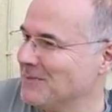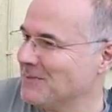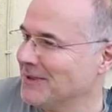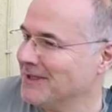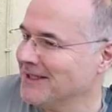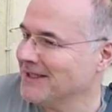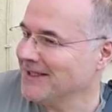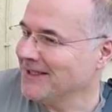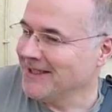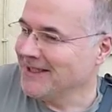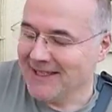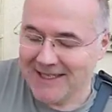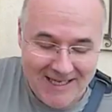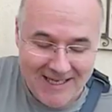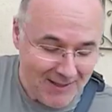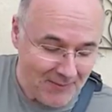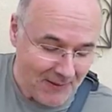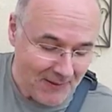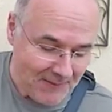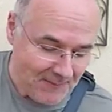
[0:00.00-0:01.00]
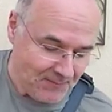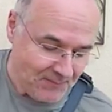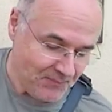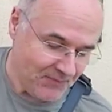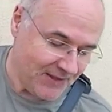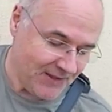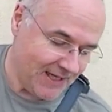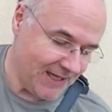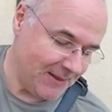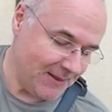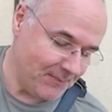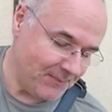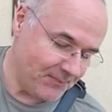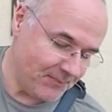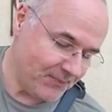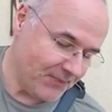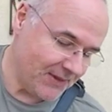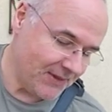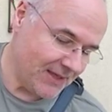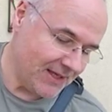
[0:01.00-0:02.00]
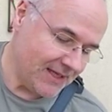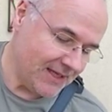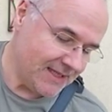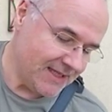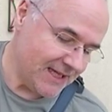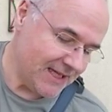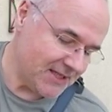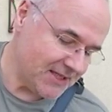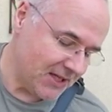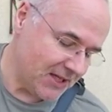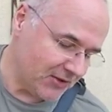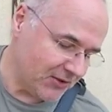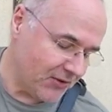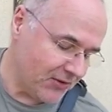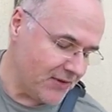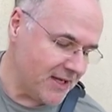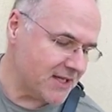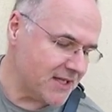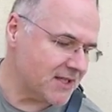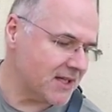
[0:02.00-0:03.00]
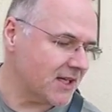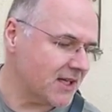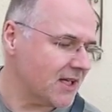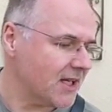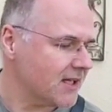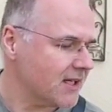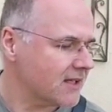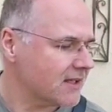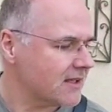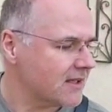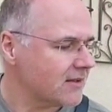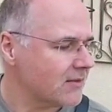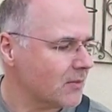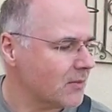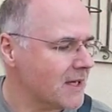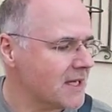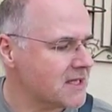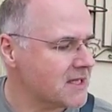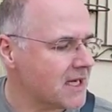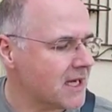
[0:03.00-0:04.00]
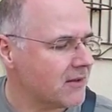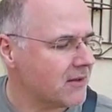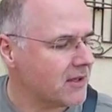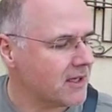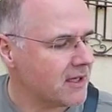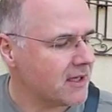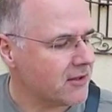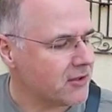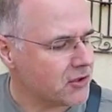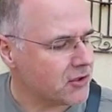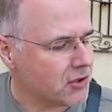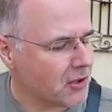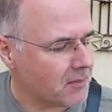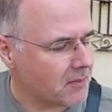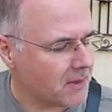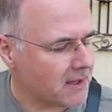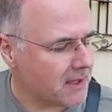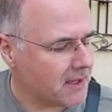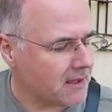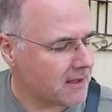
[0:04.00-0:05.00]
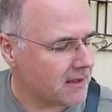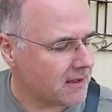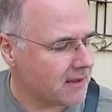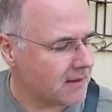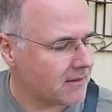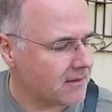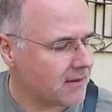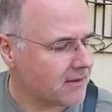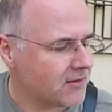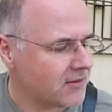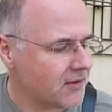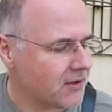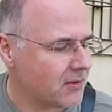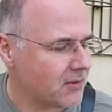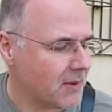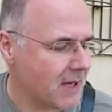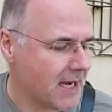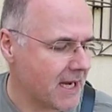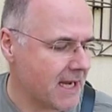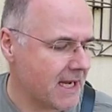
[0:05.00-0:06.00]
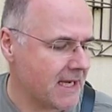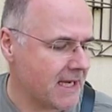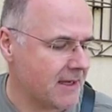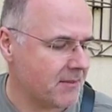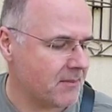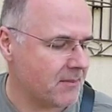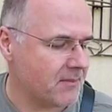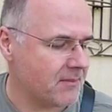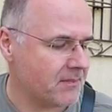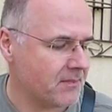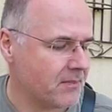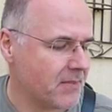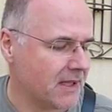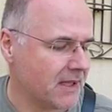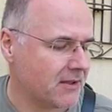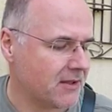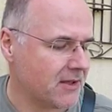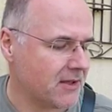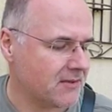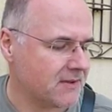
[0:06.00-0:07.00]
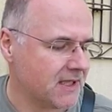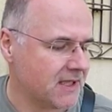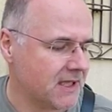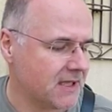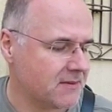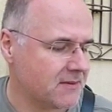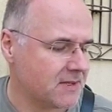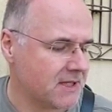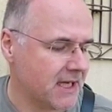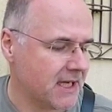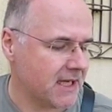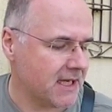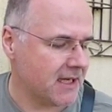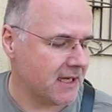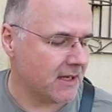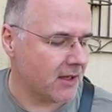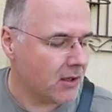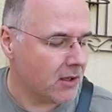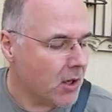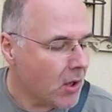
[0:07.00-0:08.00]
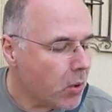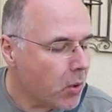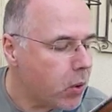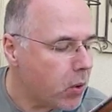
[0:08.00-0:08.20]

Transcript: But anyway, I settled on this, and I liked the way it sounded in the shop, and then took it away and back to the hotel I was staying in, and